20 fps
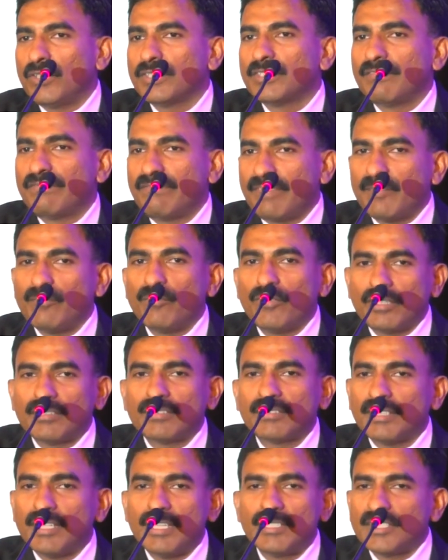what's the
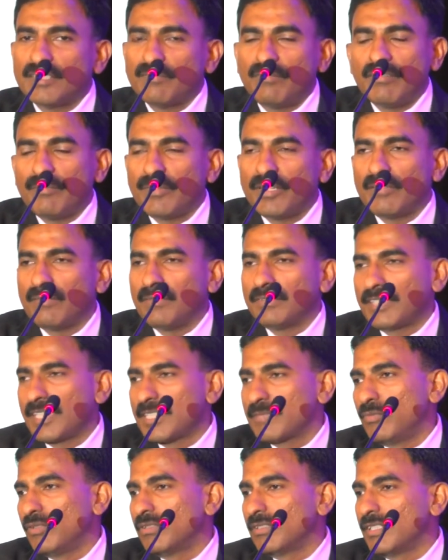framework. I just flip it up from
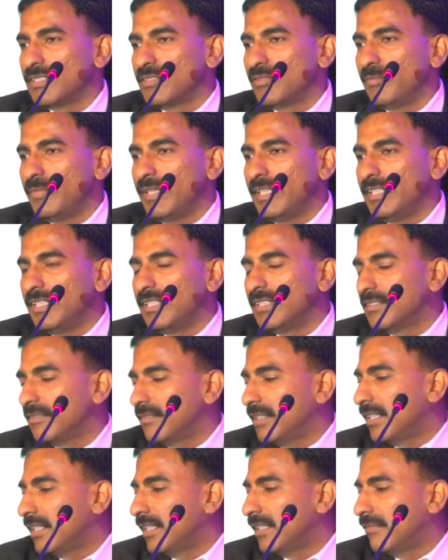textbook, it's no big deal.
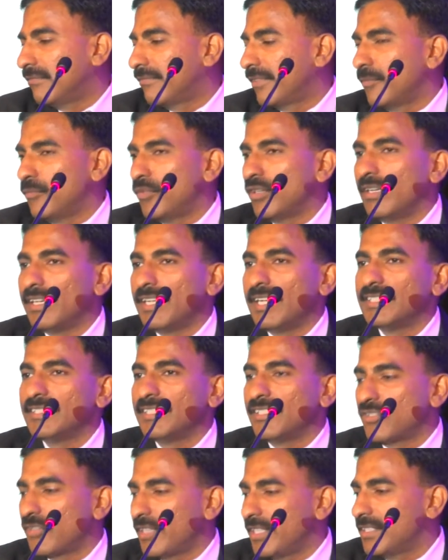Framework of
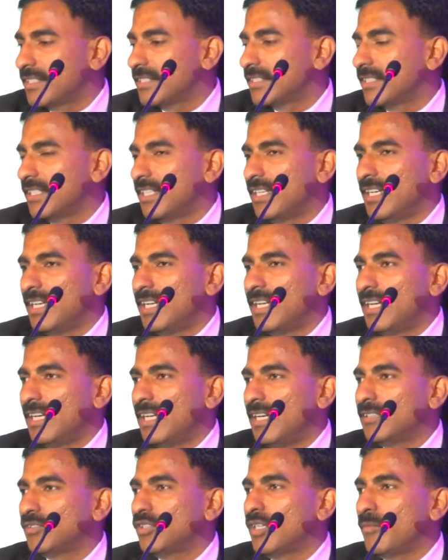analyzing trends.
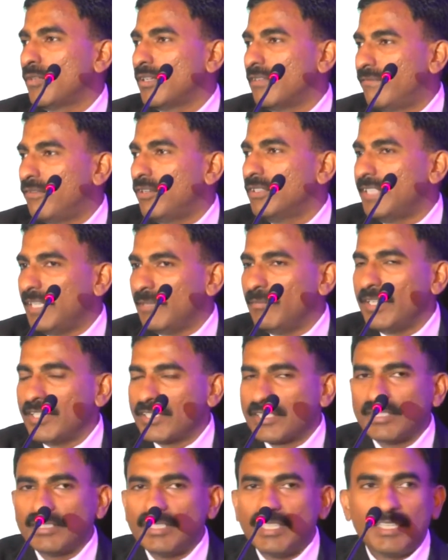I'll talk about the 4
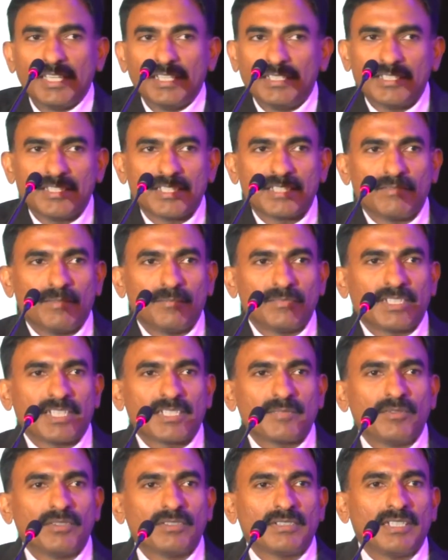dimensions. Again, this is from
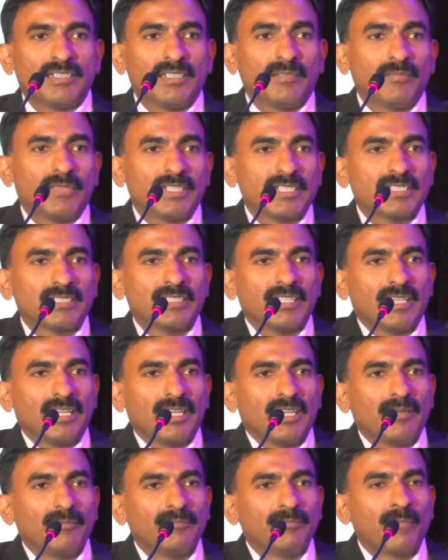textbook, nothing much.
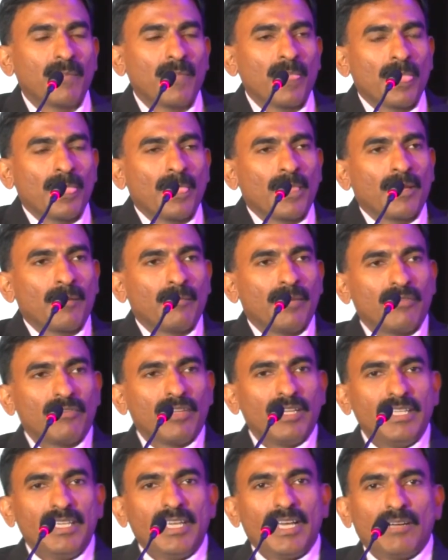
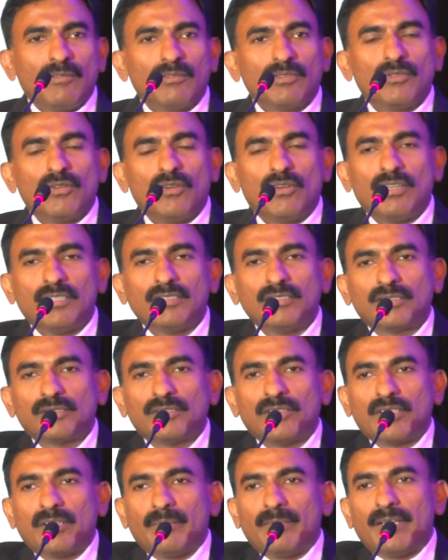But really, I will go on to
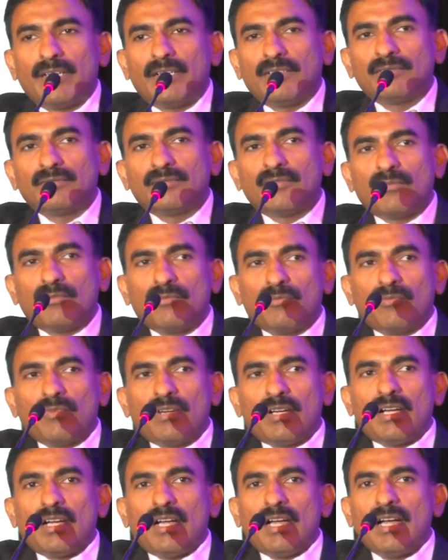talk
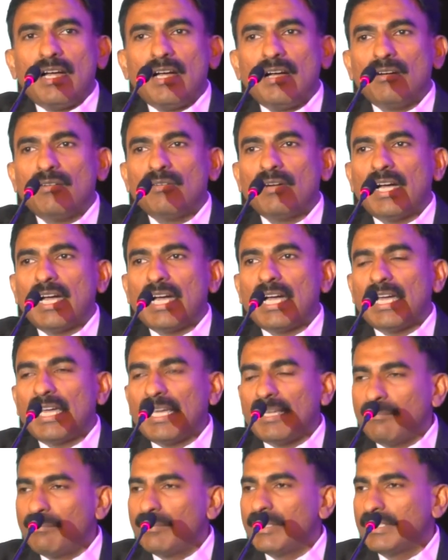about how
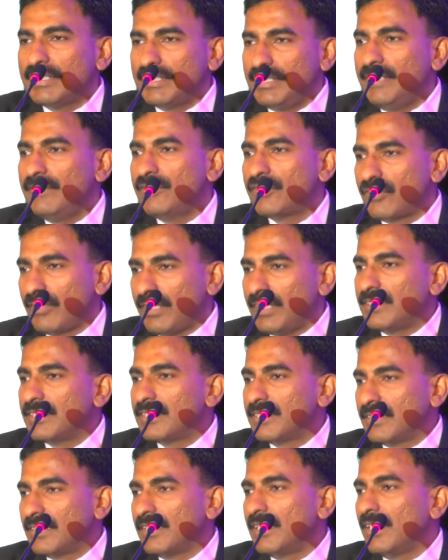I perceive
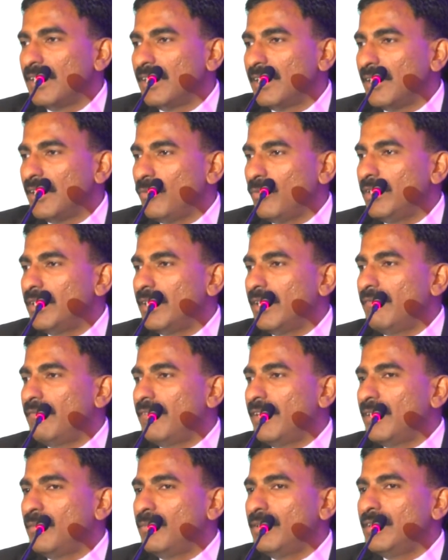trends with the
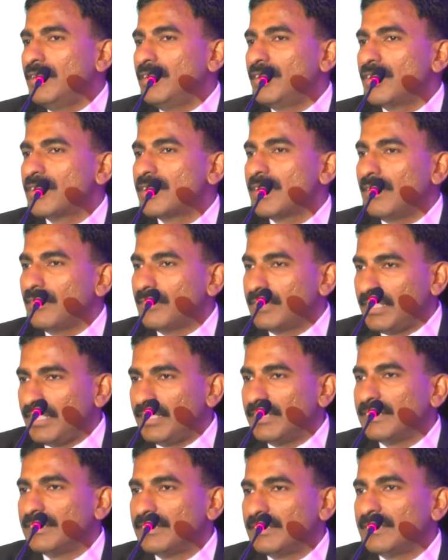available literature
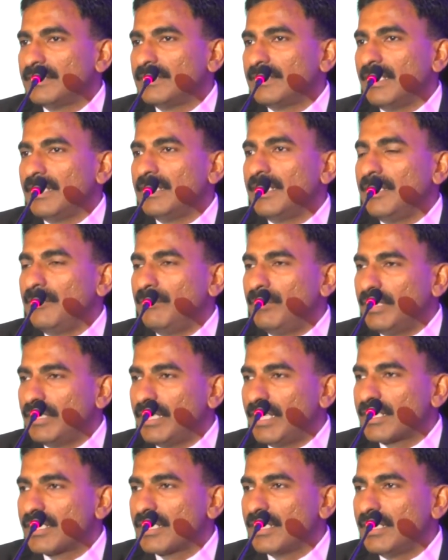outside and the
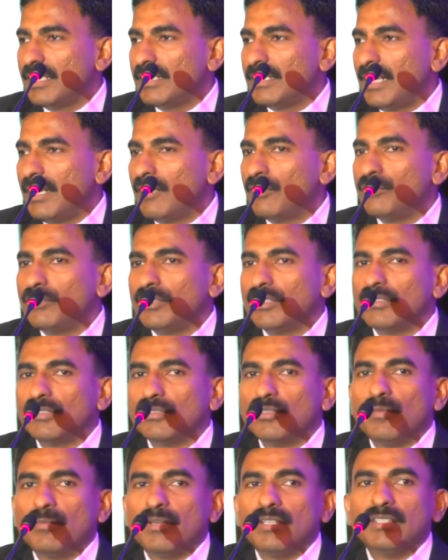implication and how we're
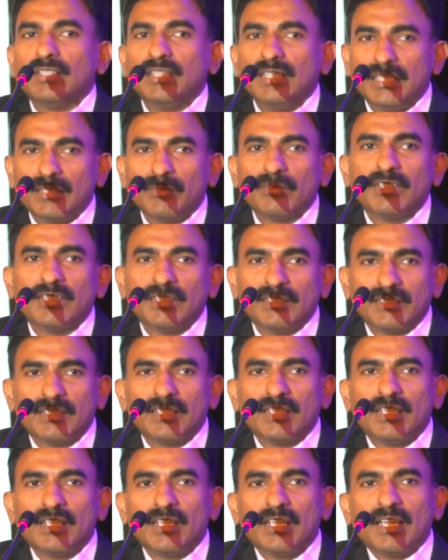going to go about dealing with it.
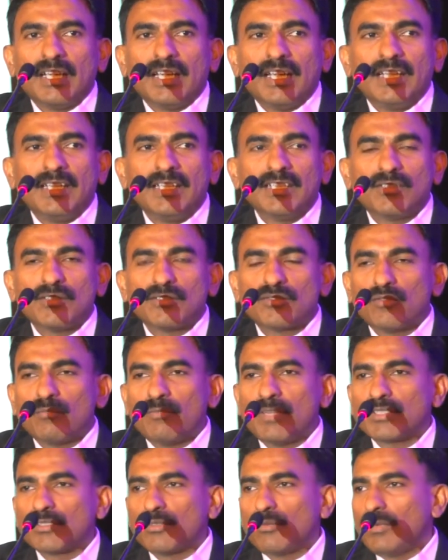And it's not
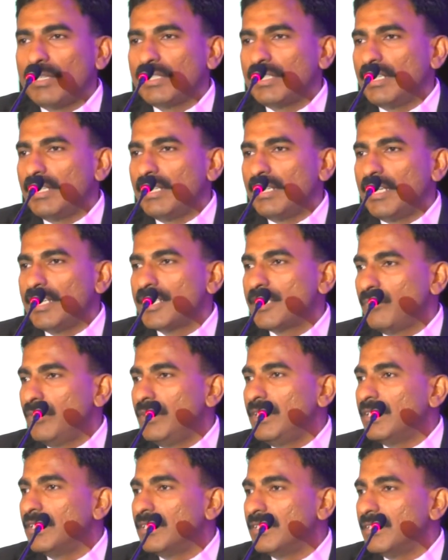so much of what
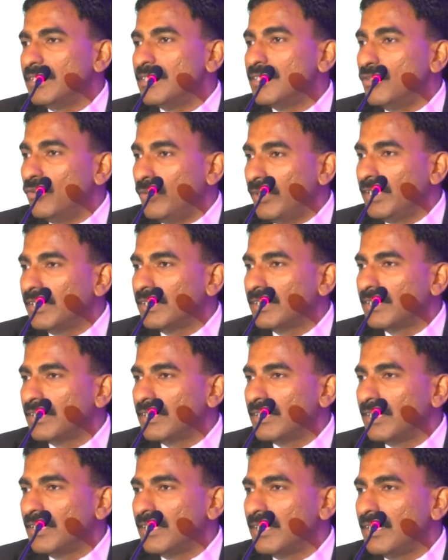HP is doing,
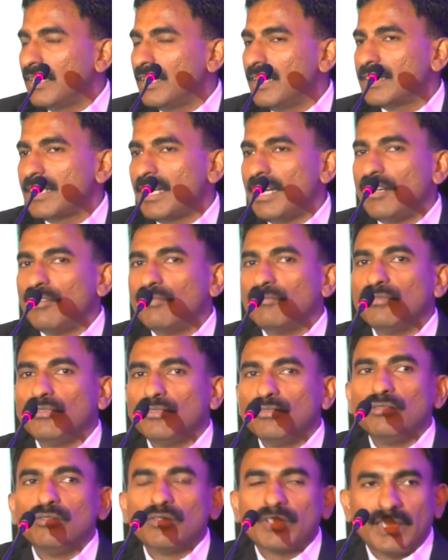it's how
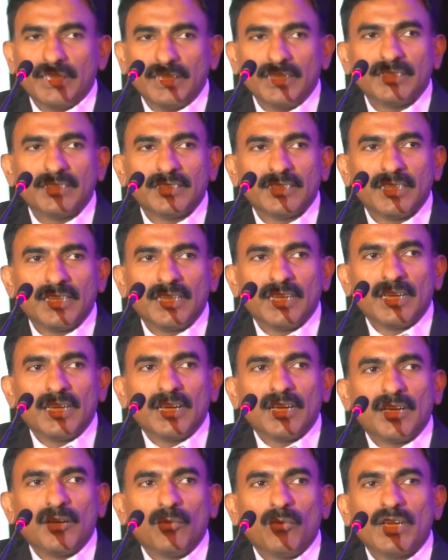you look at it,
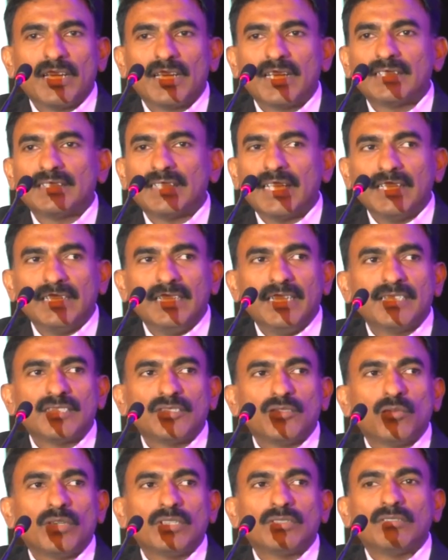what are the
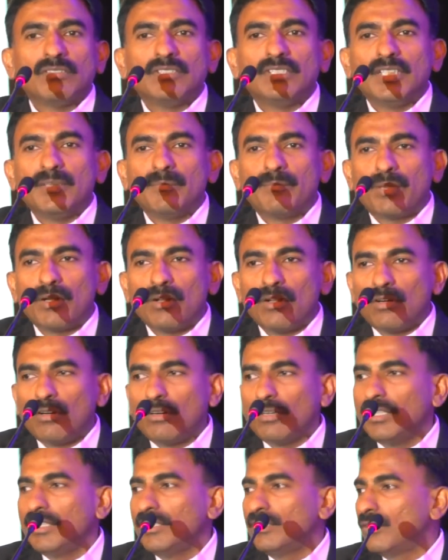techniques you want to
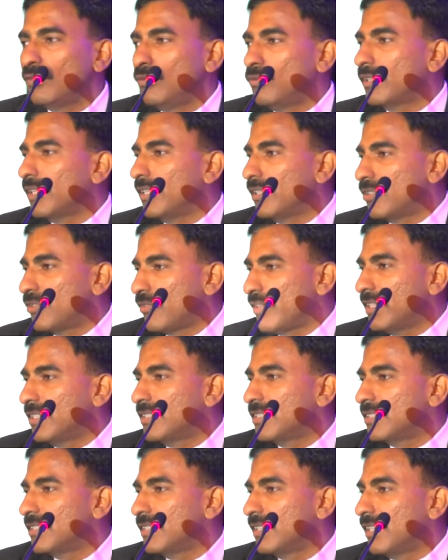deploy to look at
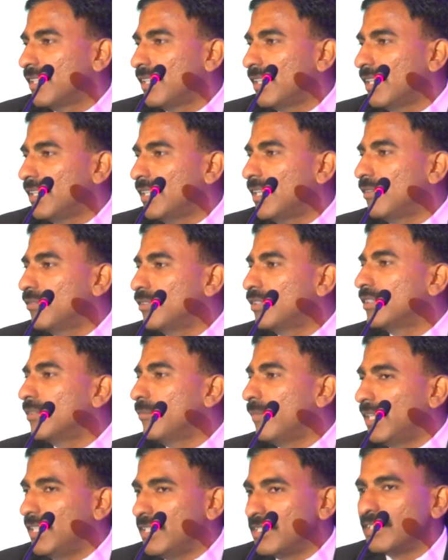trends, and how you're going
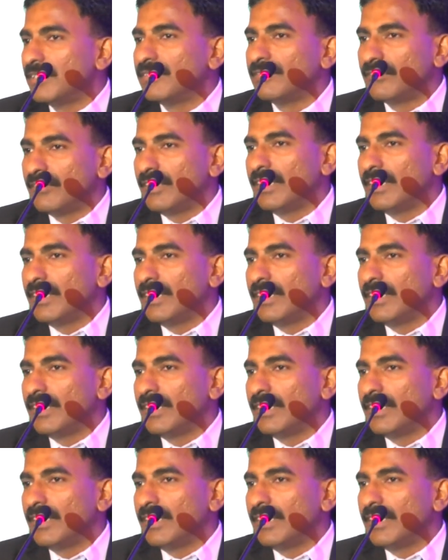to manage it,